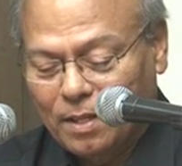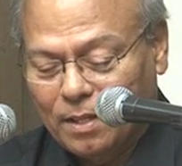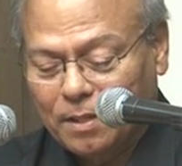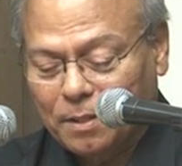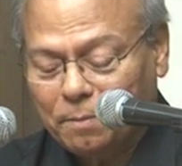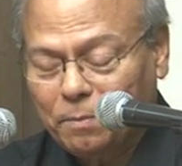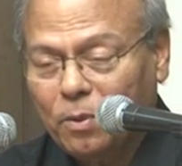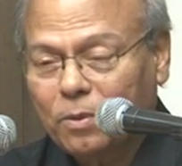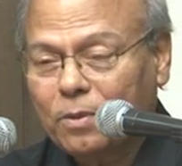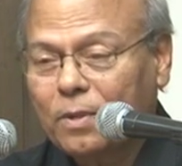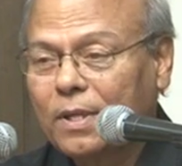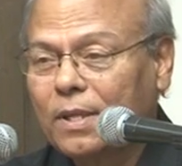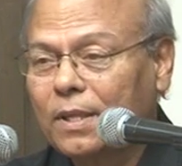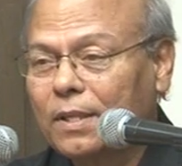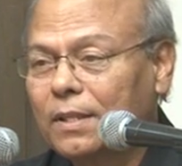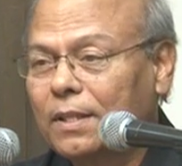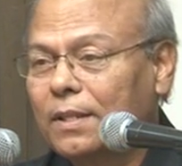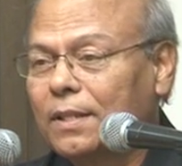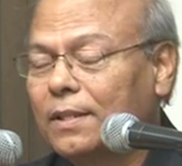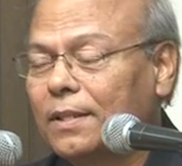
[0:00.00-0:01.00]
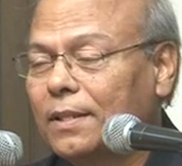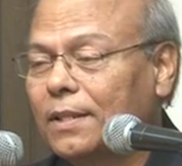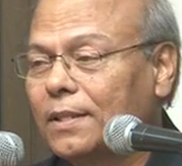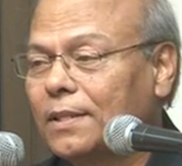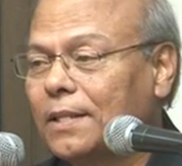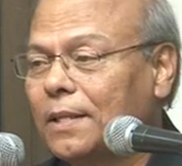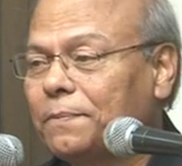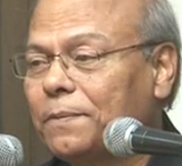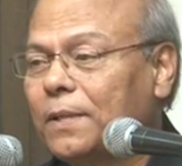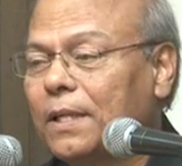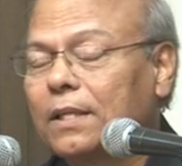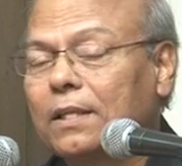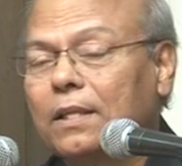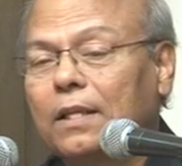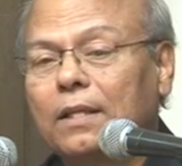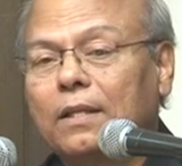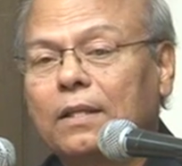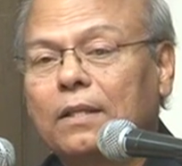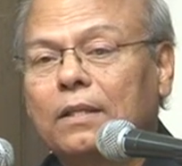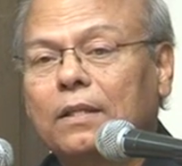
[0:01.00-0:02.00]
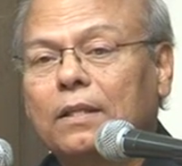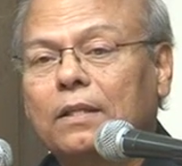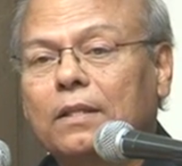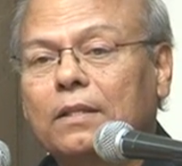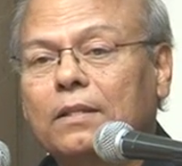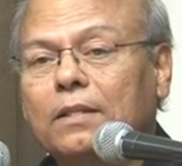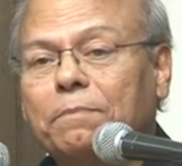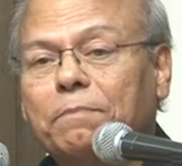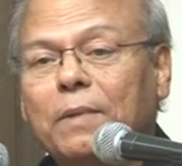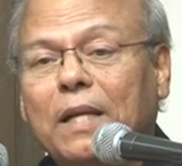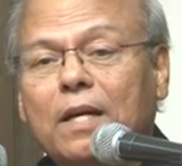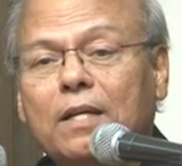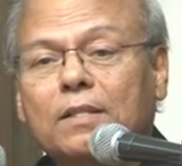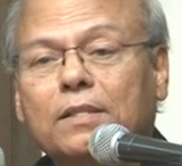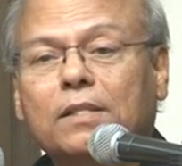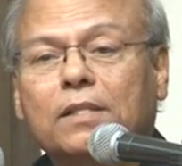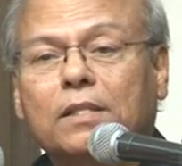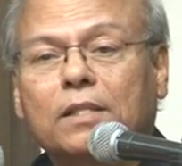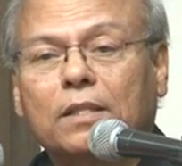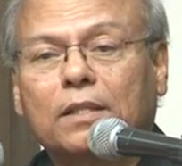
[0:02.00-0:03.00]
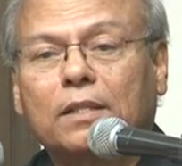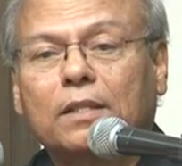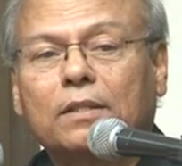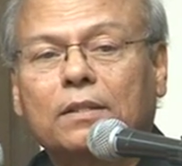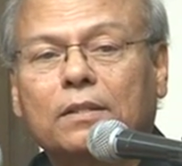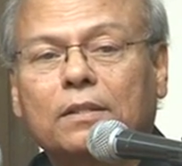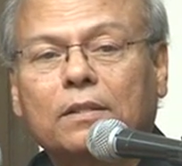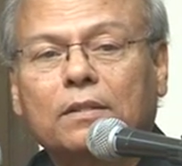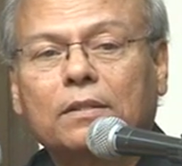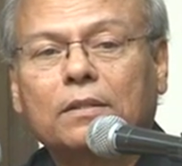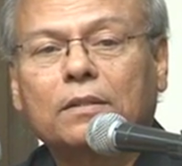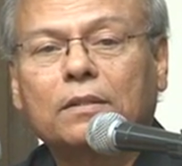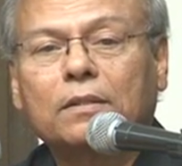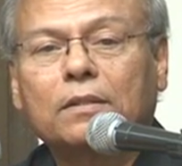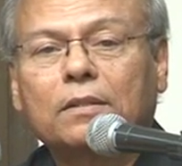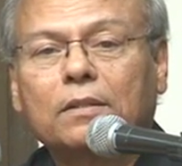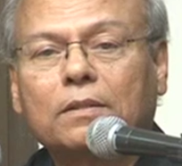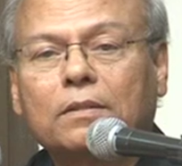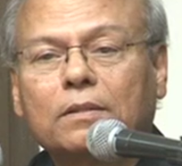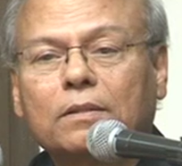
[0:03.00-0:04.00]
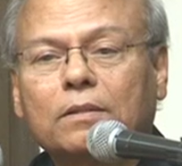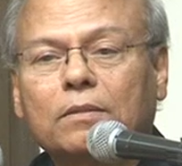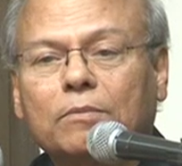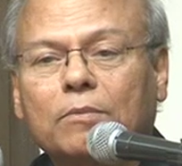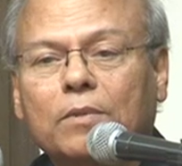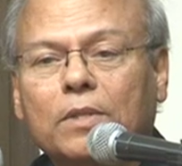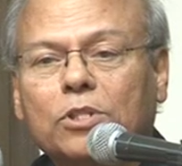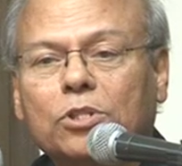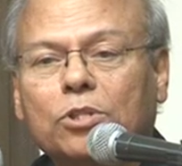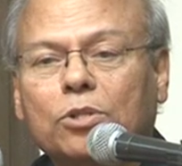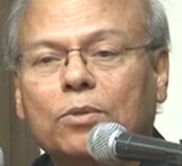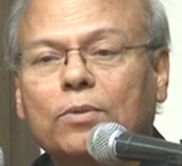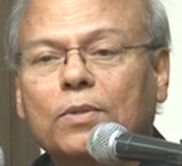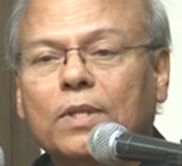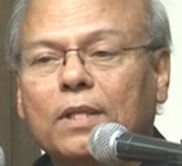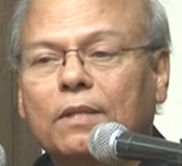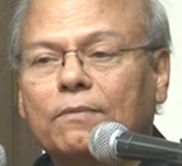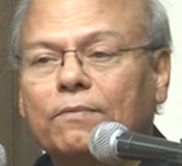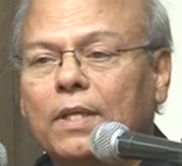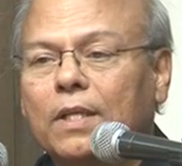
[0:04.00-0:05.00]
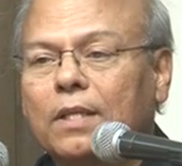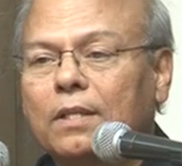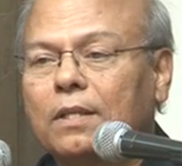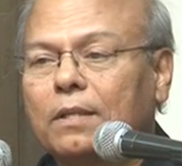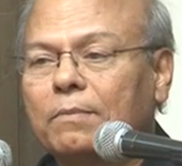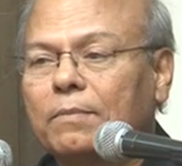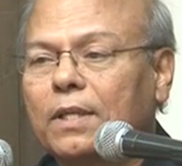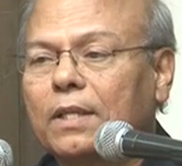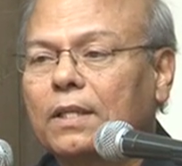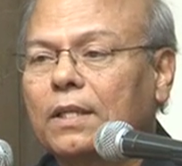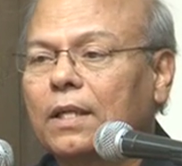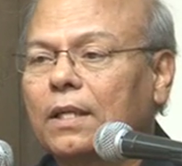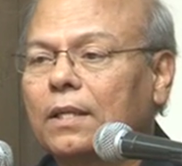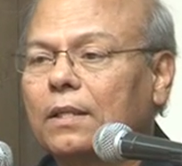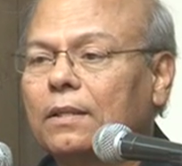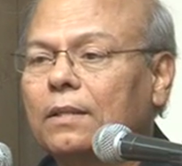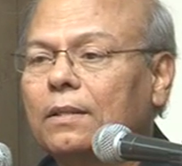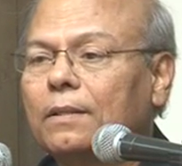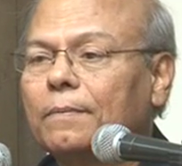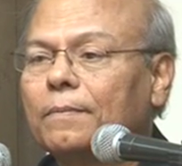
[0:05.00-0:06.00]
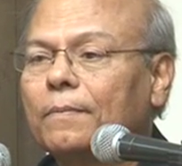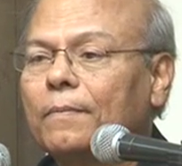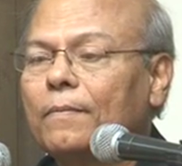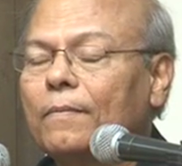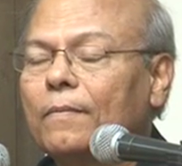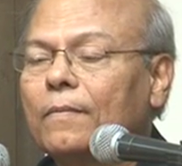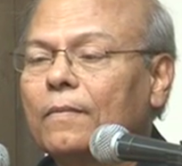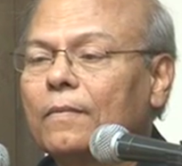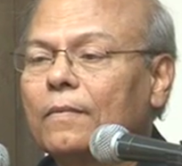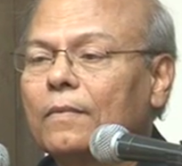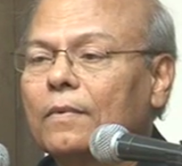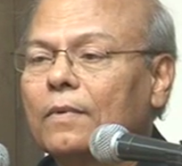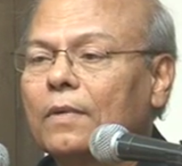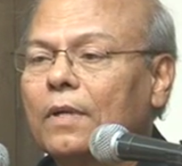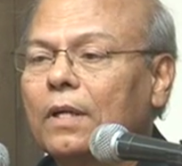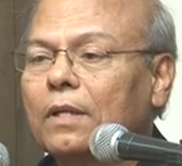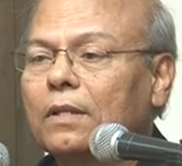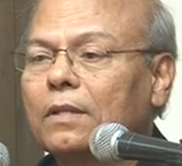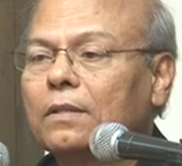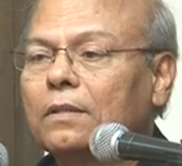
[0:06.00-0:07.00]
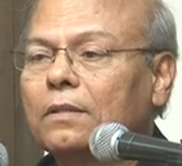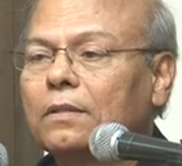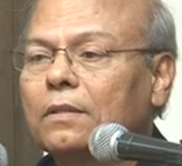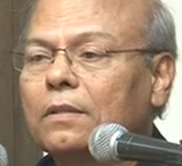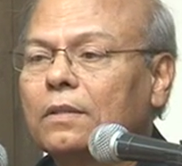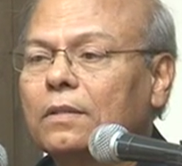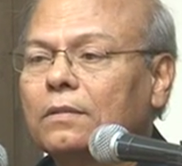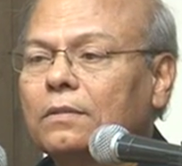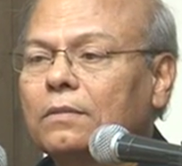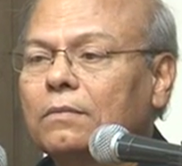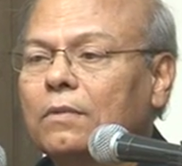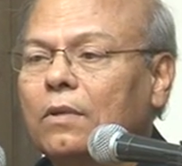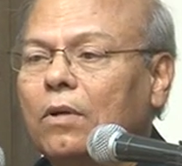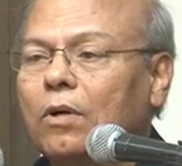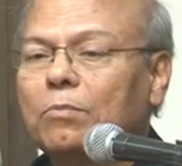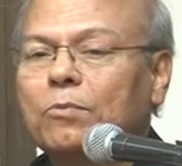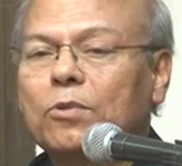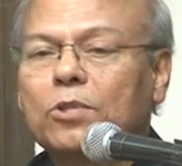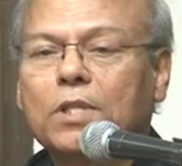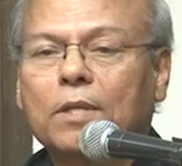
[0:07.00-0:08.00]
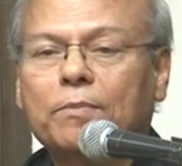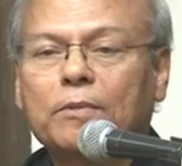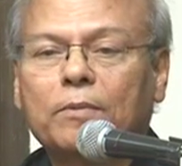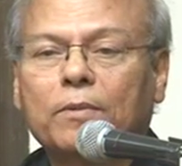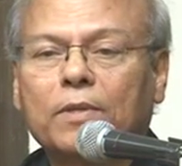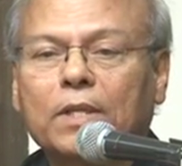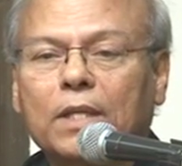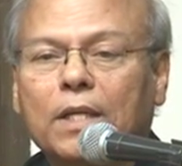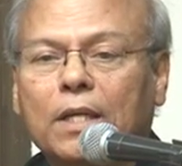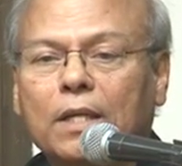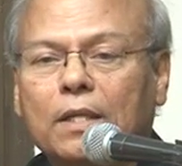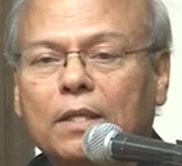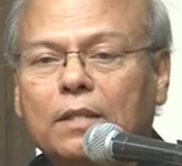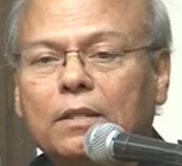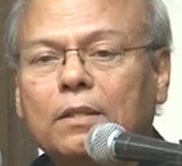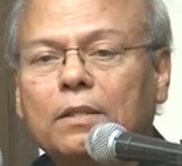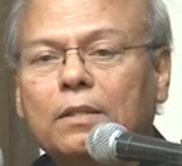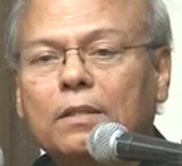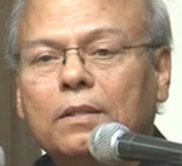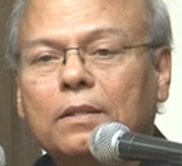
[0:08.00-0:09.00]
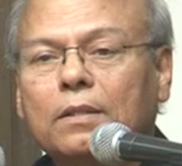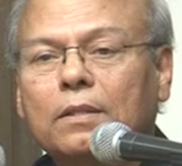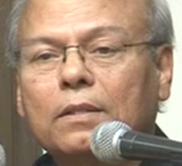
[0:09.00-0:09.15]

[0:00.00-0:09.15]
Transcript: The book uh, definitely, uh, the blast uh, uh was shown it very dramatically and almost everybody died